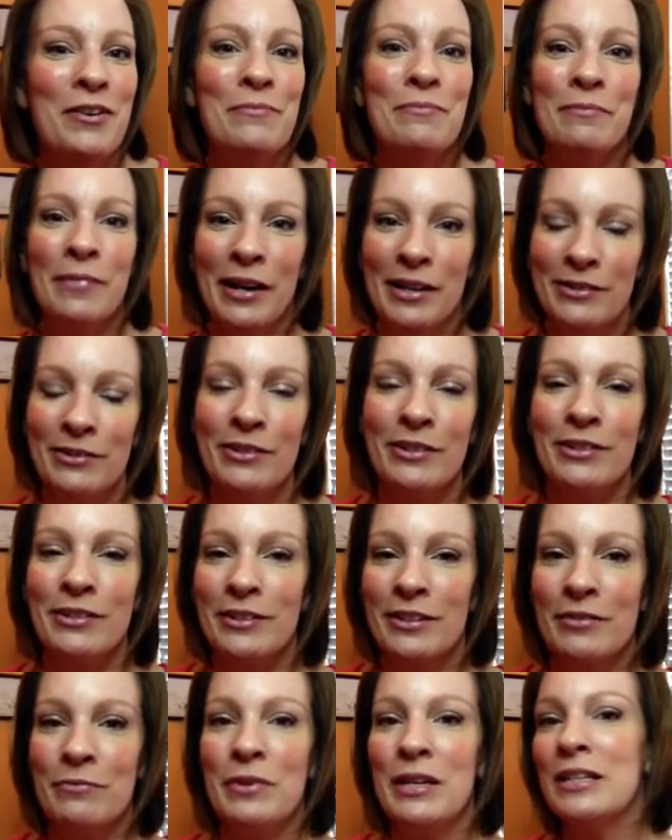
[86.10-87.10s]

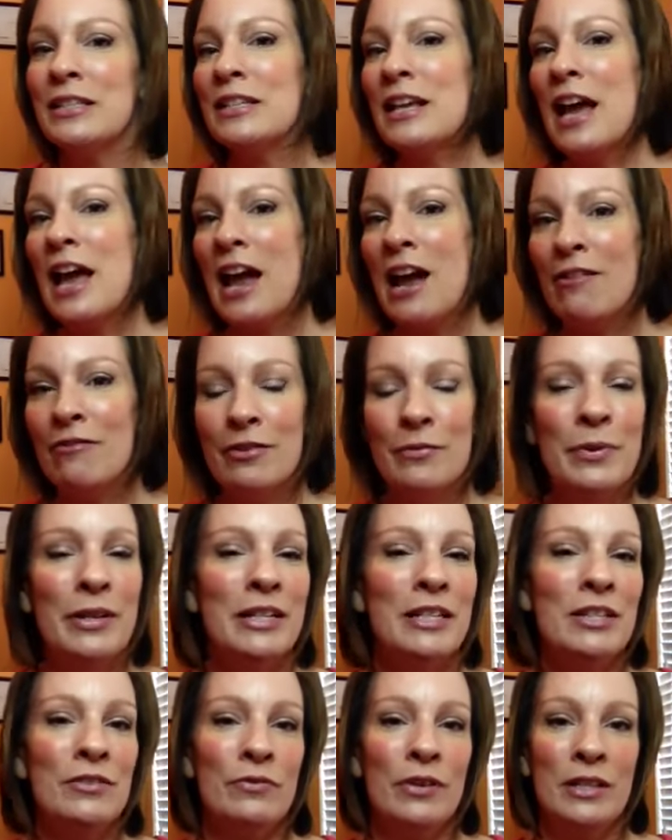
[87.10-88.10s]
Microcurrent makes
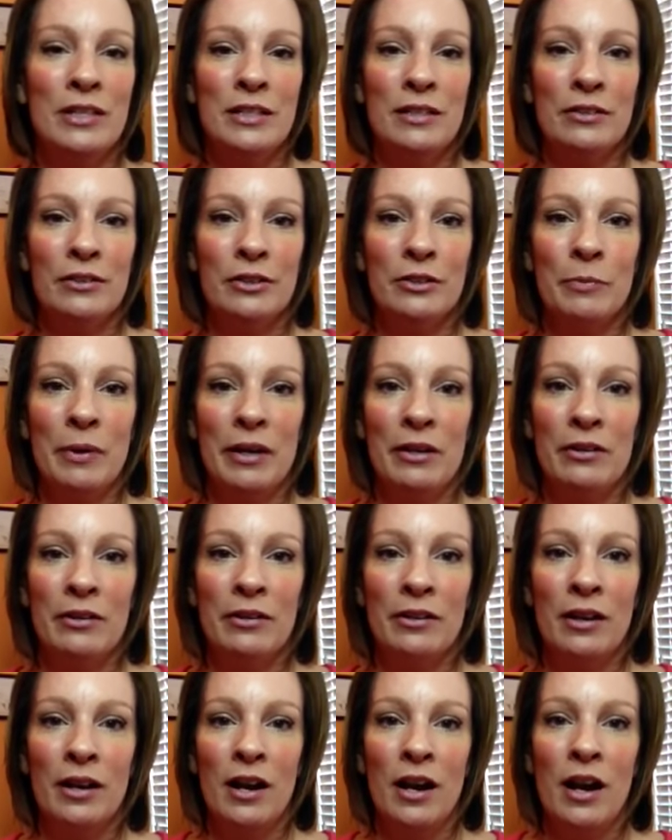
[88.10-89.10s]
everybody's face look
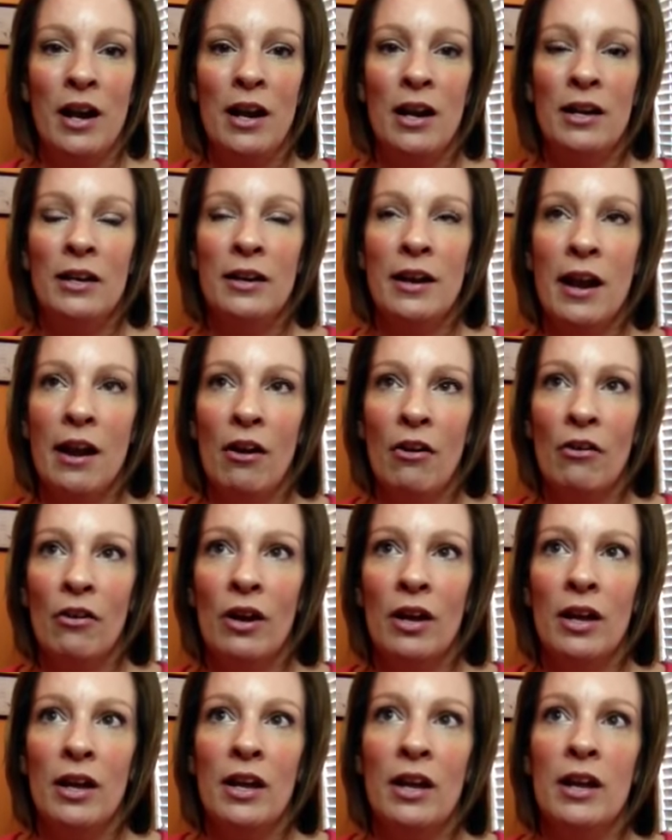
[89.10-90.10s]
better. Now,
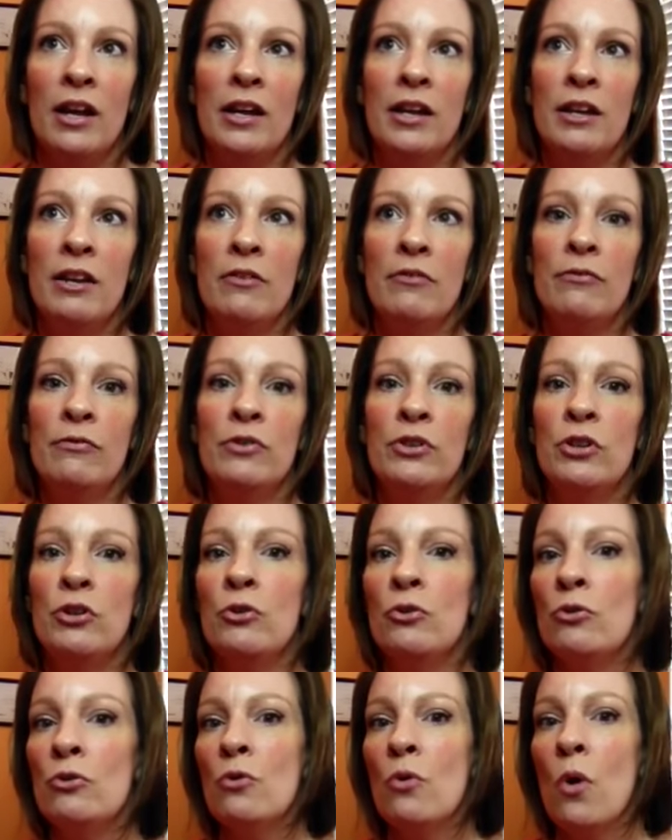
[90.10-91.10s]
if
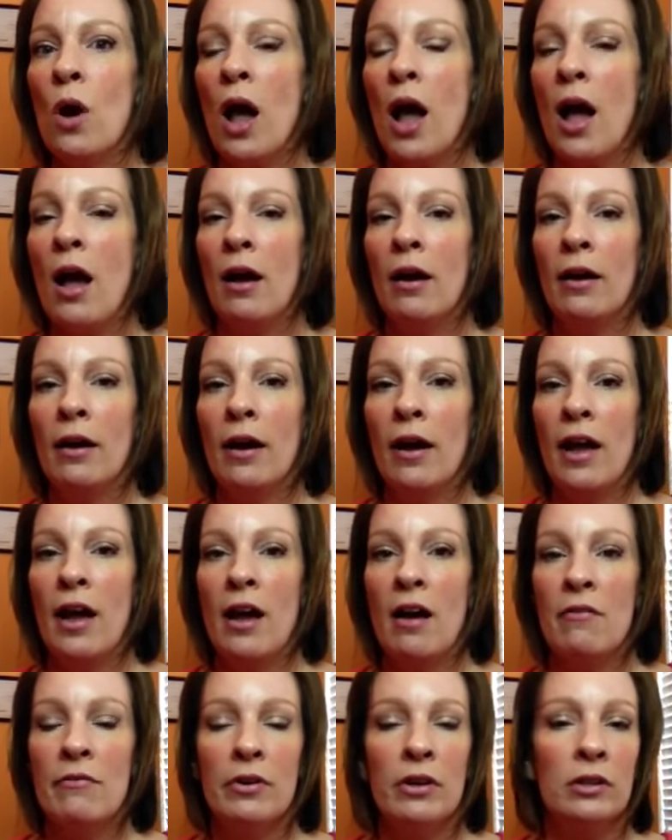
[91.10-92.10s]
you ha
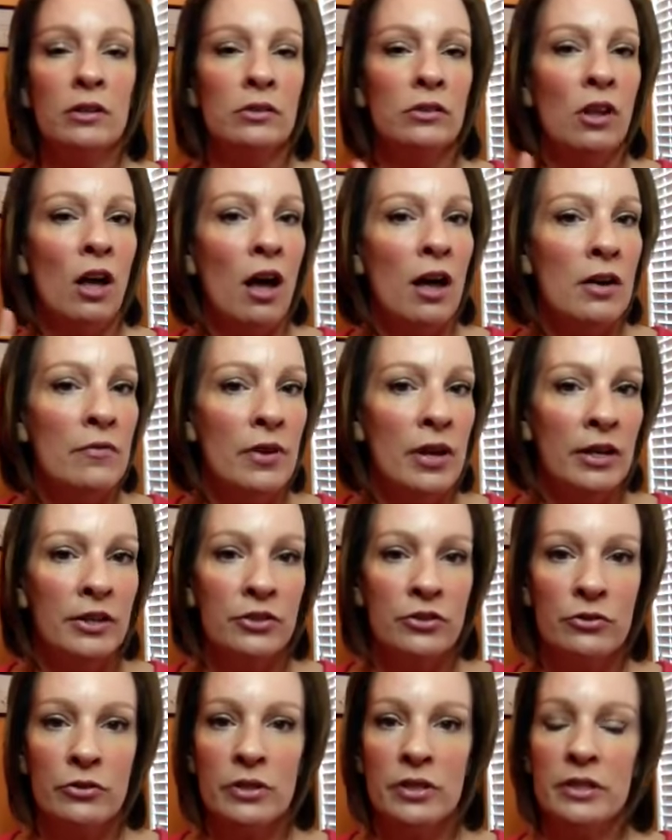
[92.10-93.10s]
have a lot of
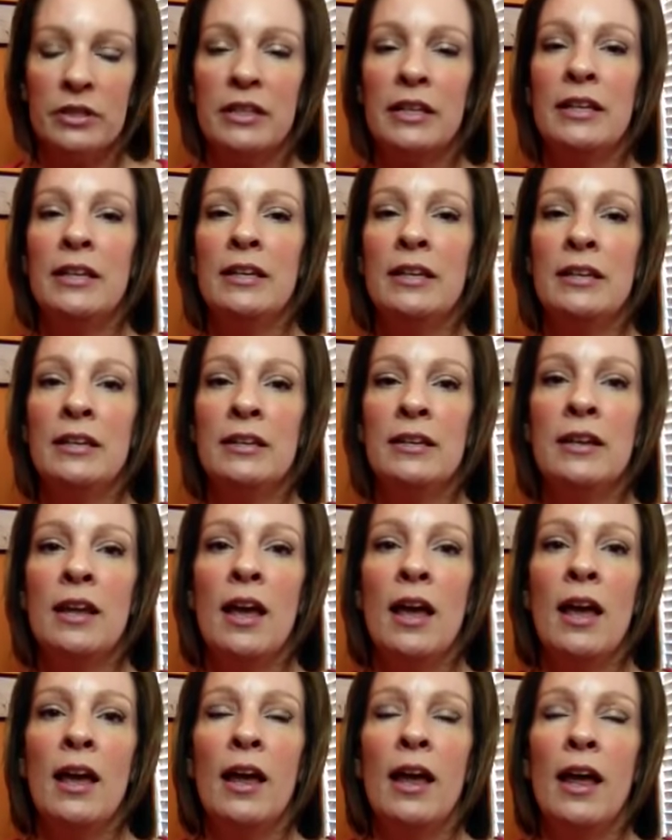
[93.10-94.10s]
extra skin
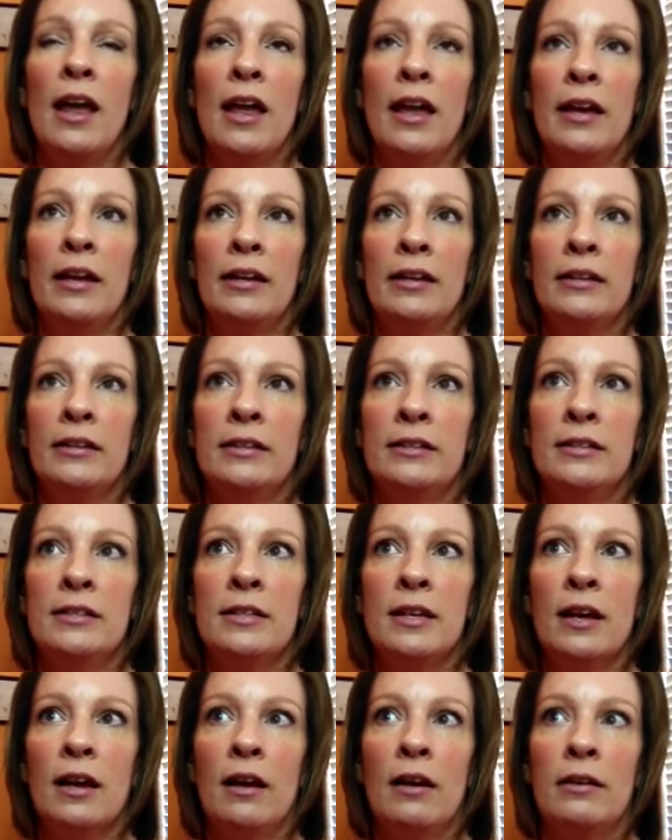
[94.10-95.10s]

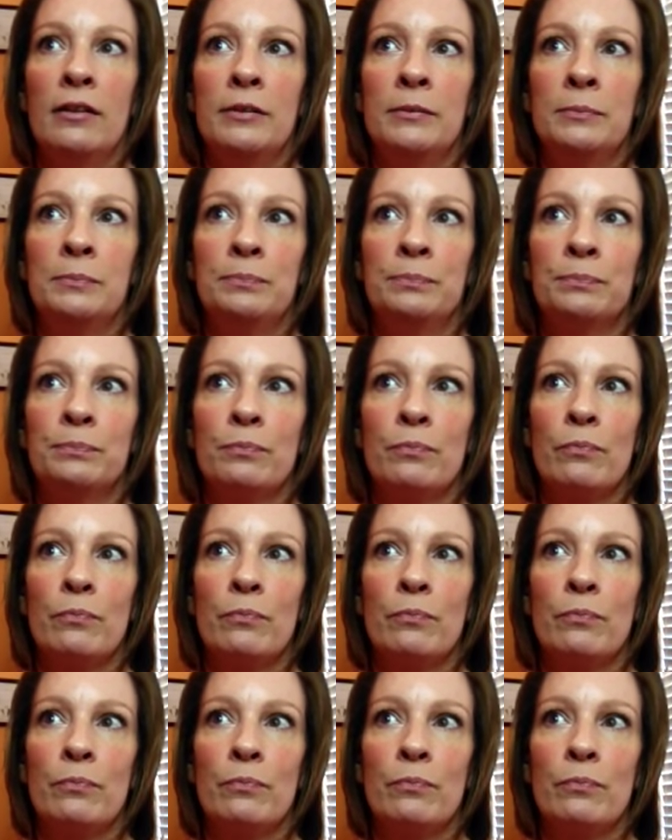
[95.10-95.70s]
and um,